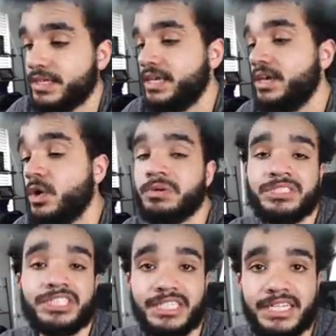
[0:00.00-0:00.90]
He always
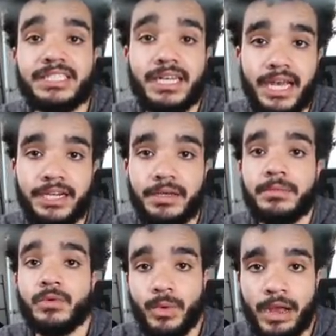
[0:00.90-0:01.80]
just gets a lineup.
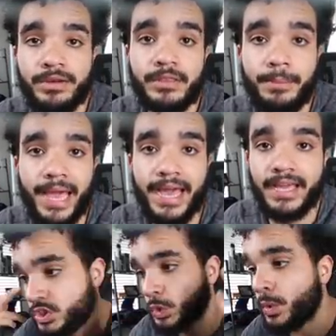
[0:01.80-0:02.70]
Round in the
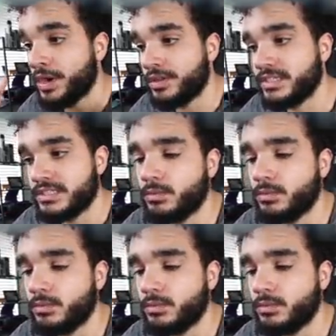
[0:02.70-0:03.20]
back, squared on the,